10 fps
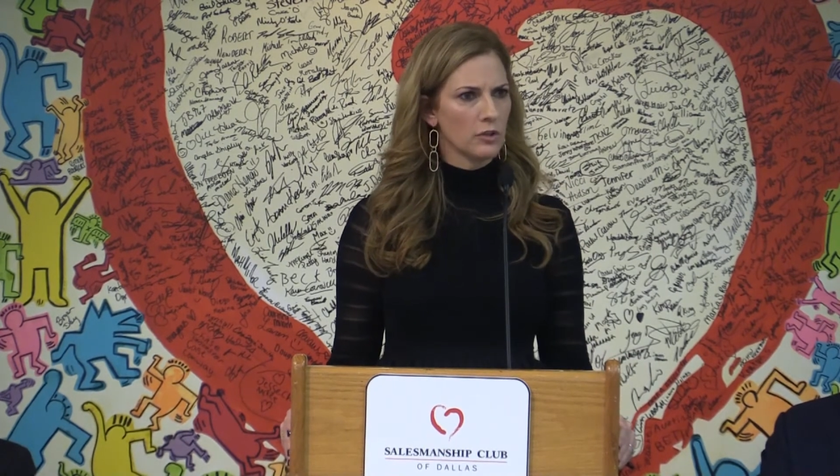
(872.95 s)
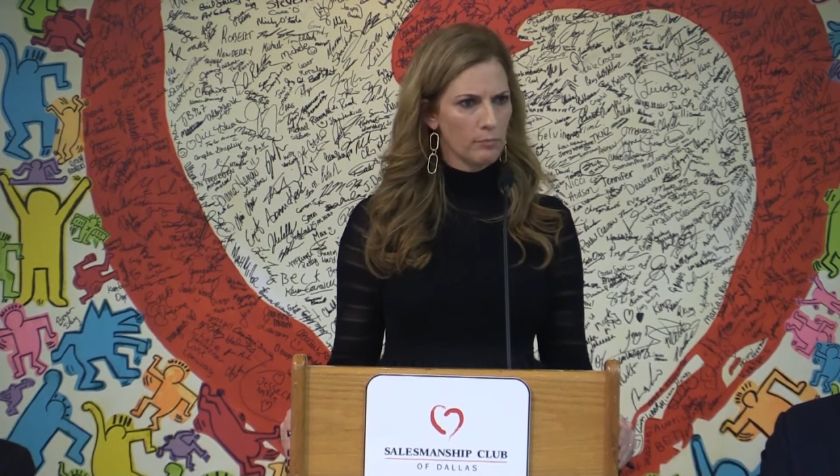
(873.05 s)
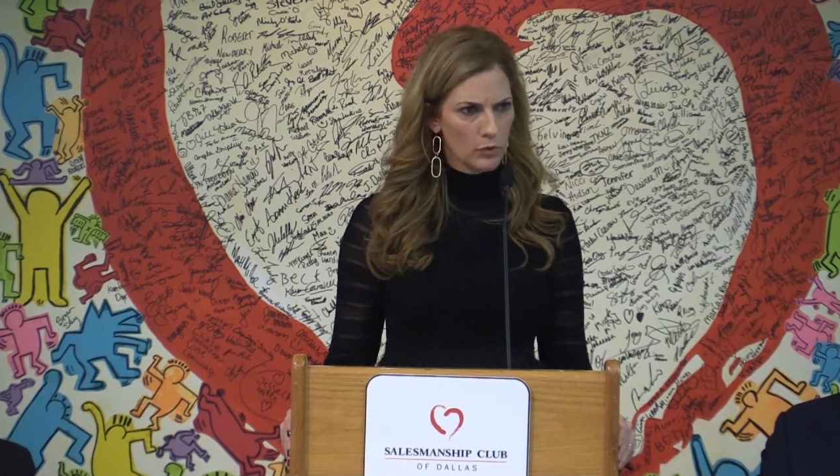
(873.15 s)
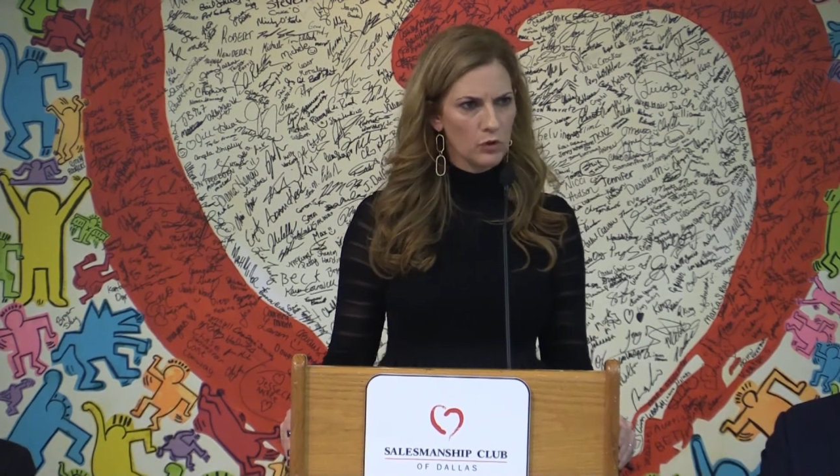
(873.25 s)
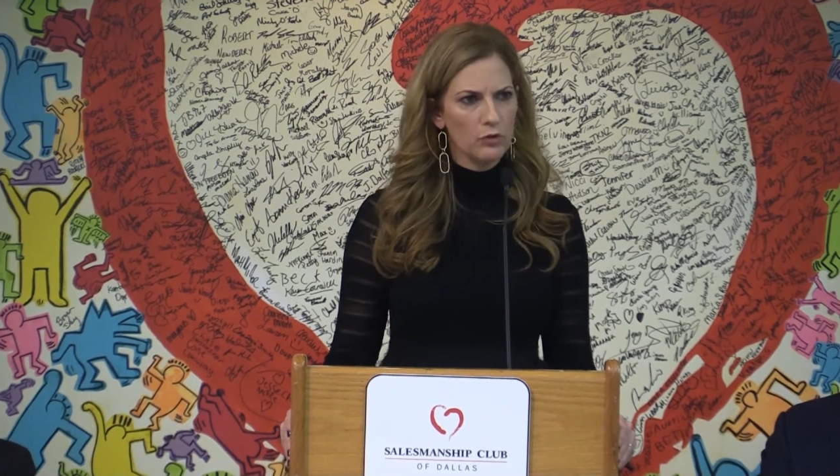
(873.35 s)

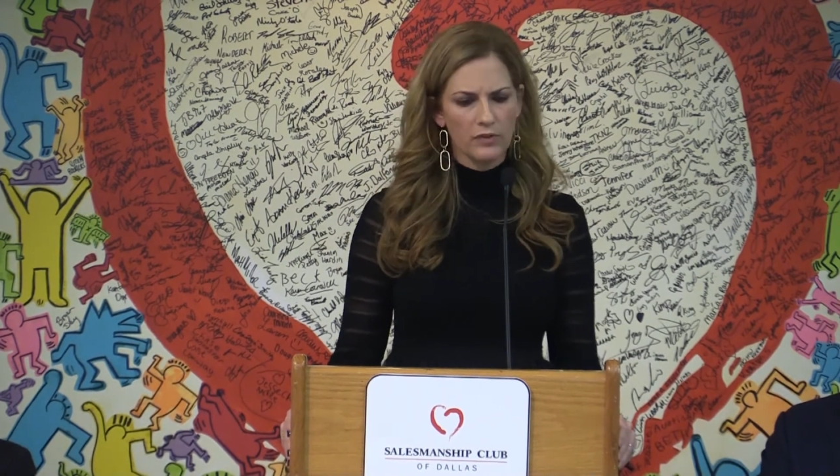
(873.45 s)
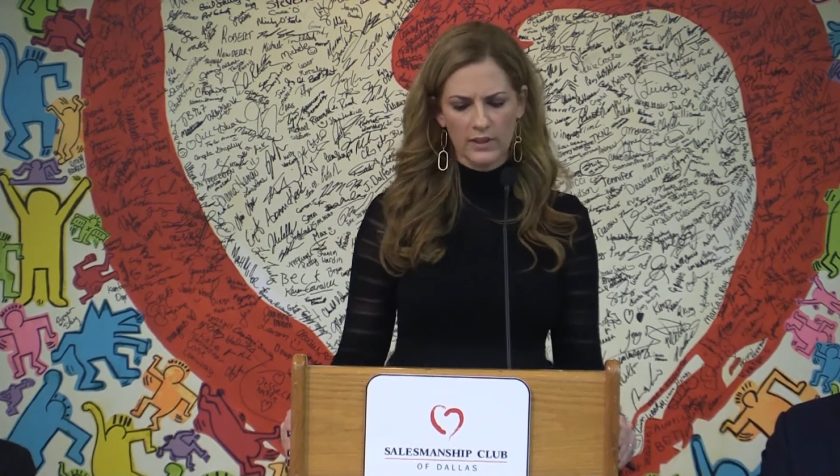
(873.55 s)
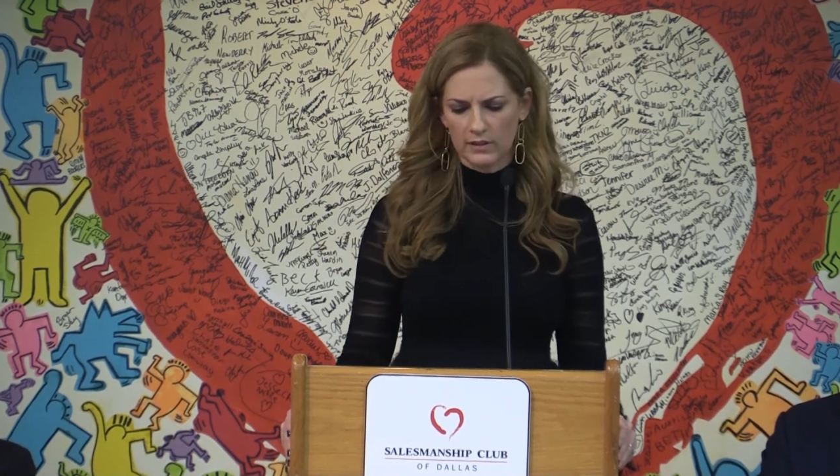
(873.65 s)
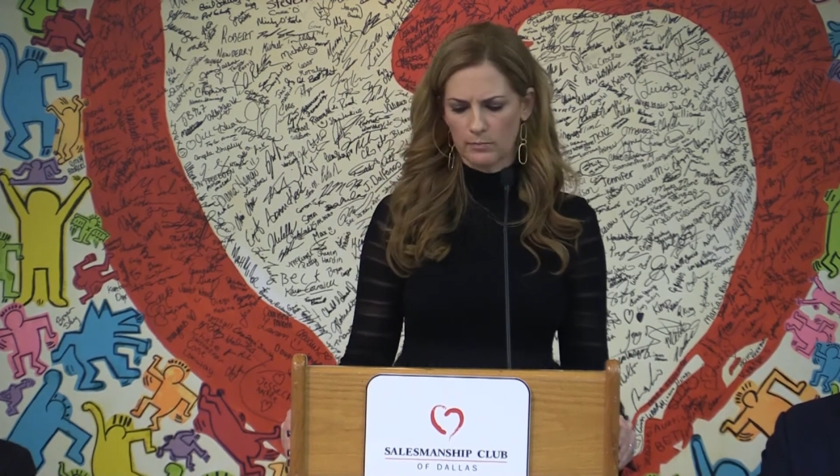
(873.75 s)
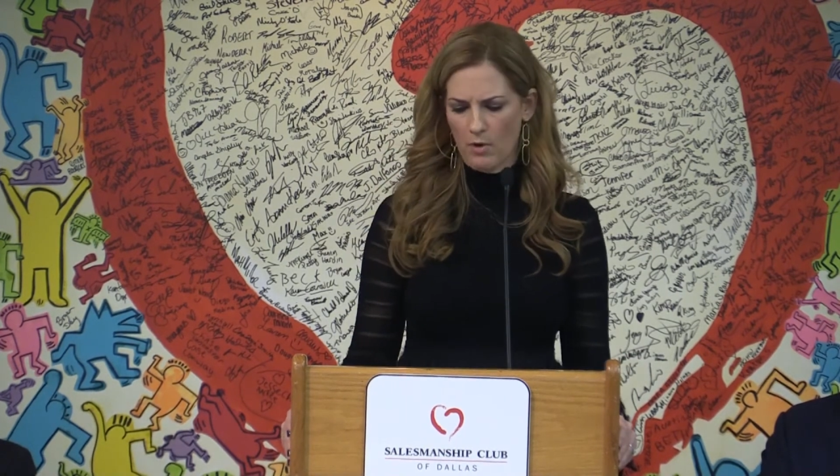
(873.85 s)
to move
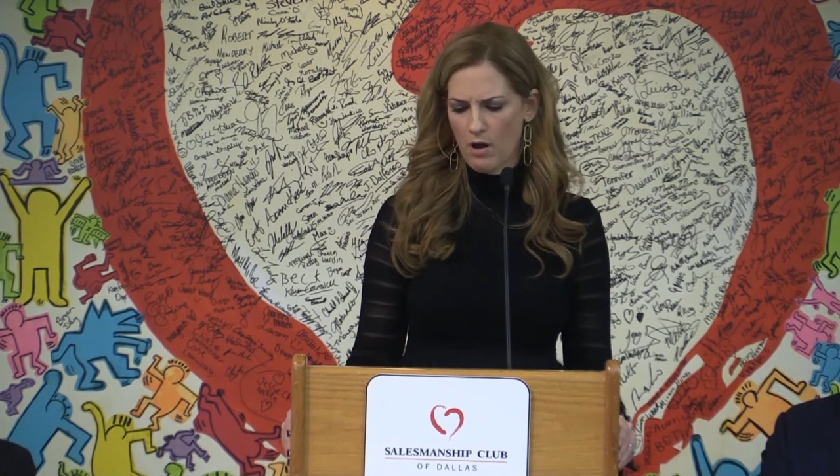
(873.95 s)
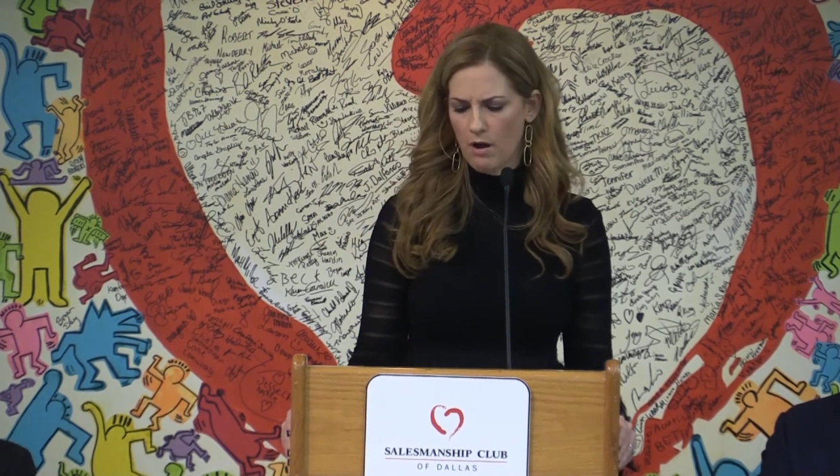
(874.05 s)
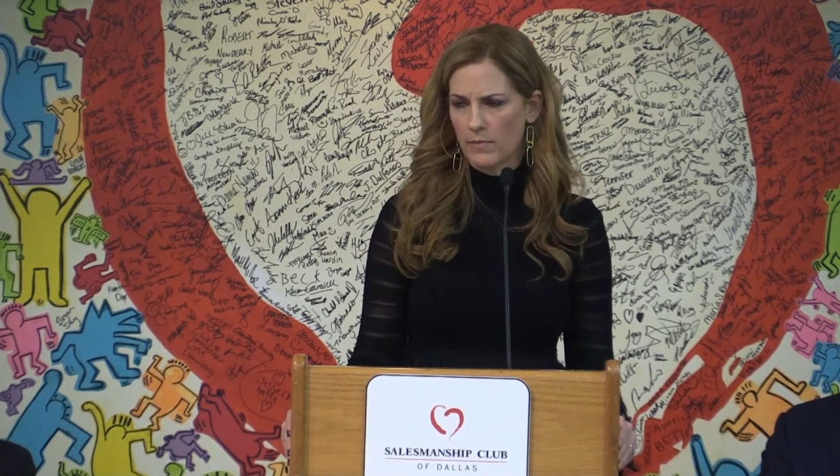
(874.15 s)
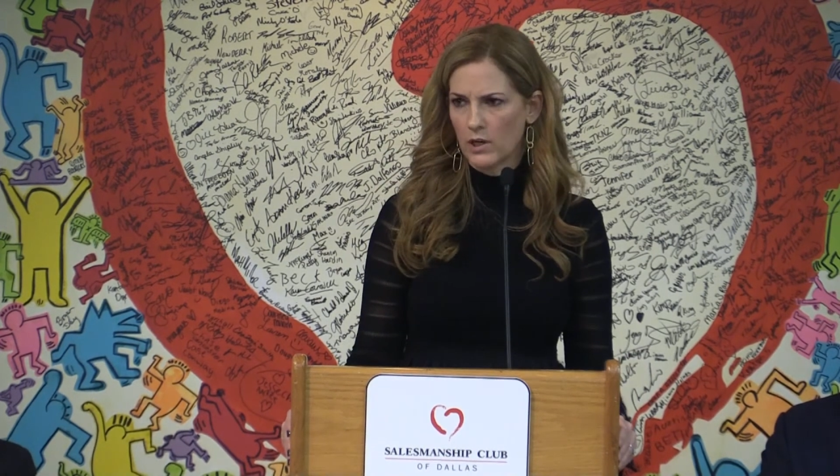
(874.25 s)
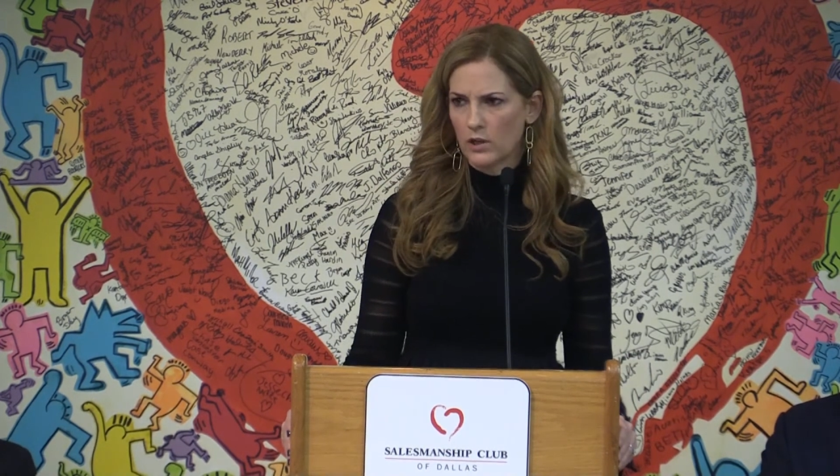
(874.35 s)
this
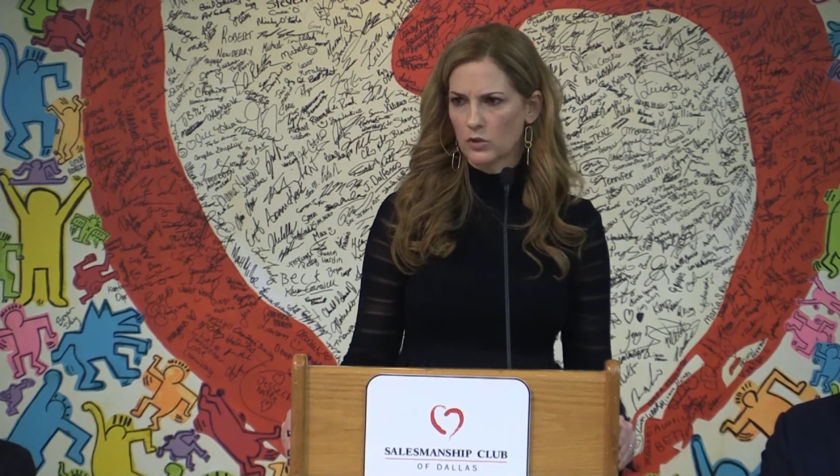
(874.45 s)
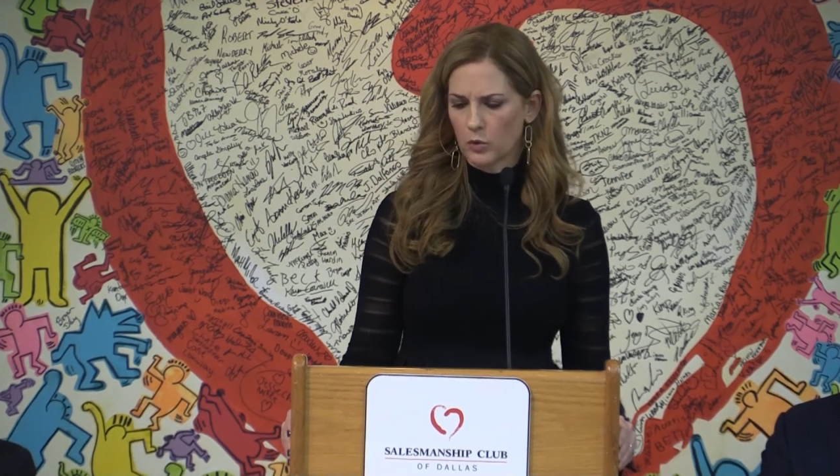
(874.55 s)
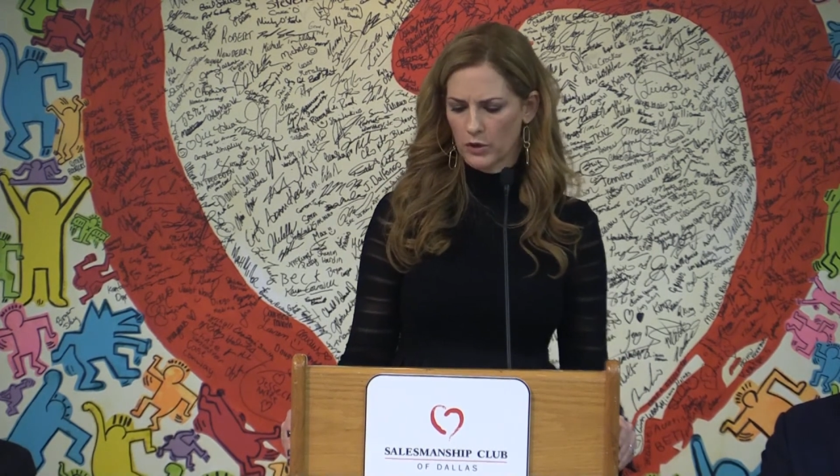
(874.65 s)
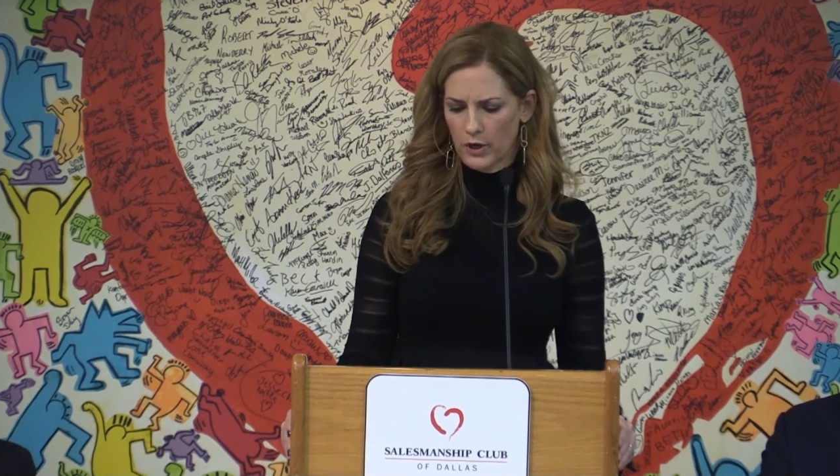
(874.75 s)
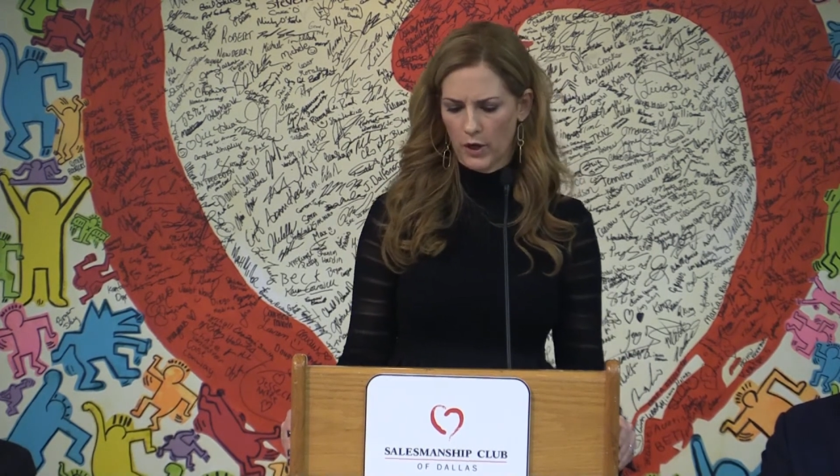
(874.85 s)
mom
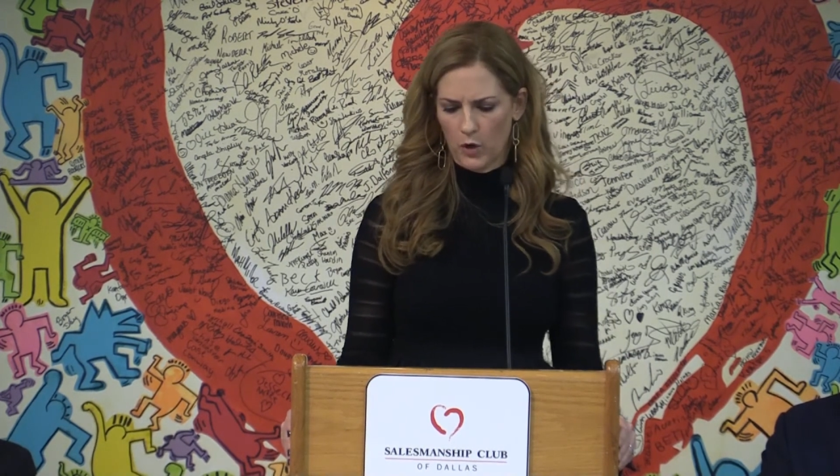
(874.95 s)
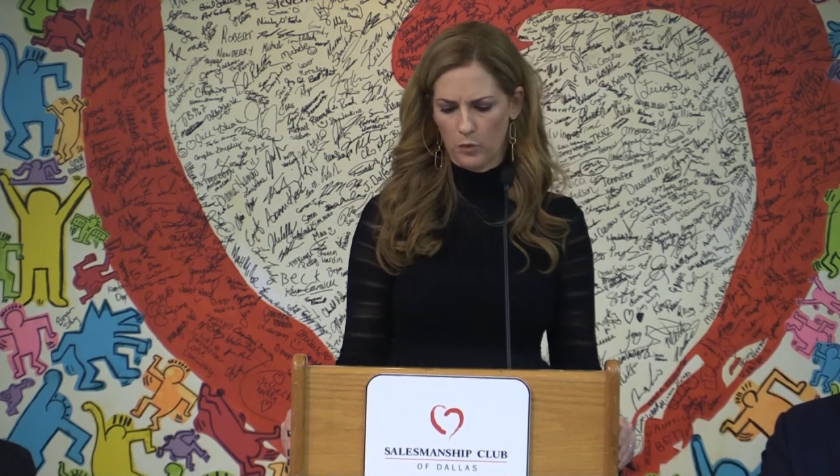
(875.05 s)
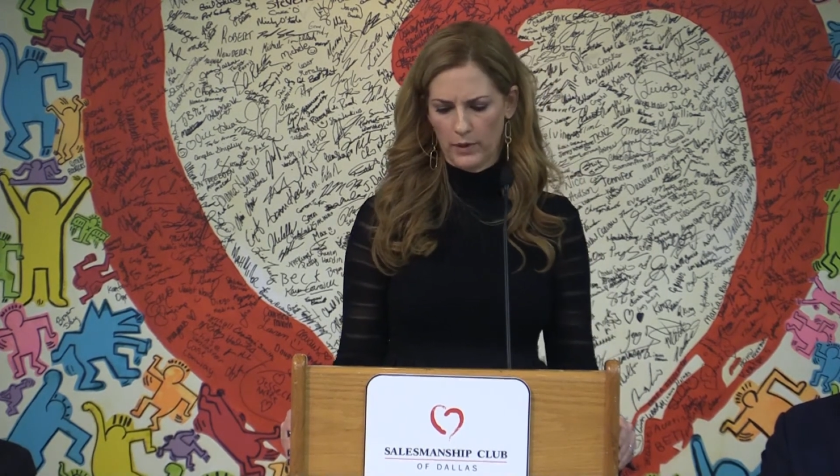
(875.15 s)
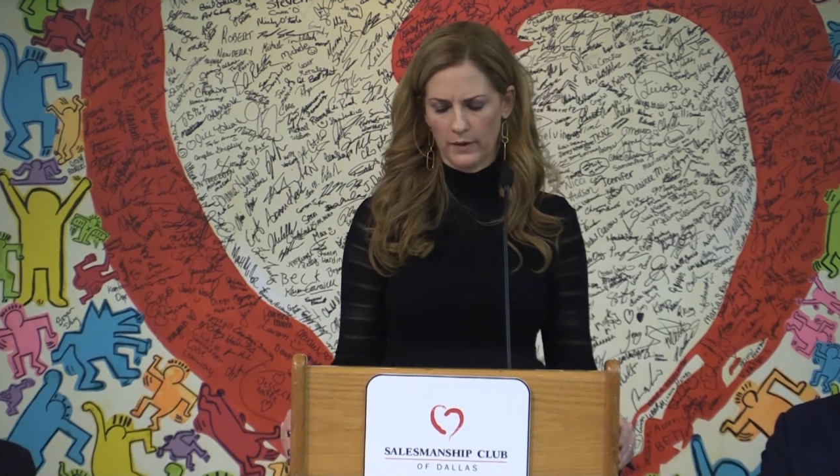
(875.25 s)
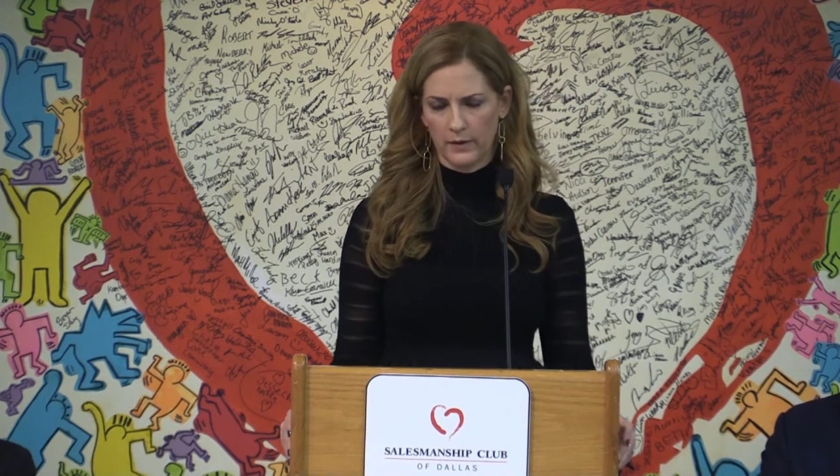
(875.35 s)
toward
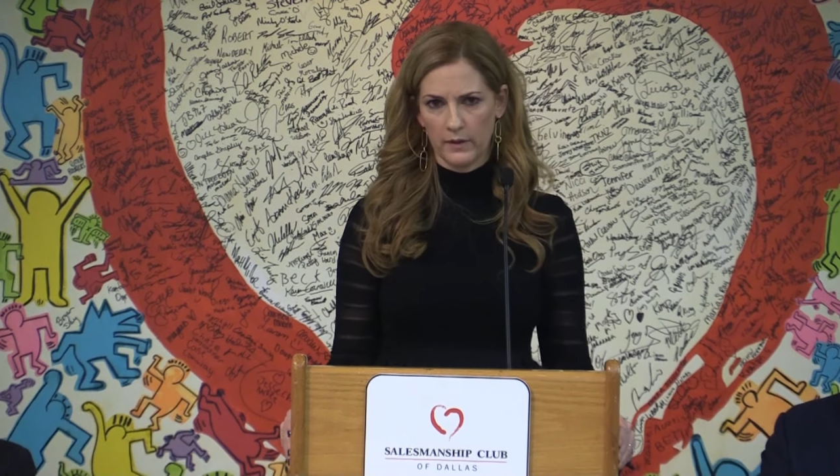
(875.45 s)
hope.